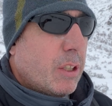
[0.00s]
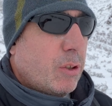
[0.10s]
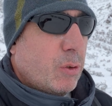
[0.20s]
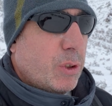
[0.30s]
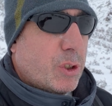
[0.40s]

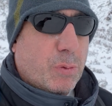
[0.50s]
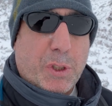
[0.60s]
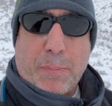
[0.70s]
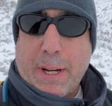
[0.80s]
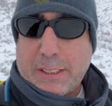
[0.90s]
doing the
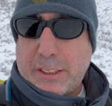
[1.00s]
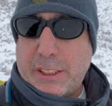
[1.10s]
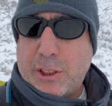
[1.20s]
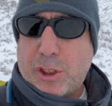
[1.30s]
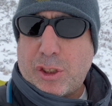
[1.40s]
switchbacks
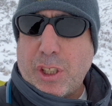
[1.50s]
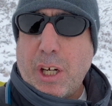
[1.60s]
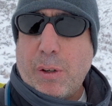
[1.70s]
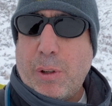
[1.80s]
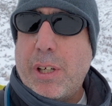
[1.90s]
in the snow?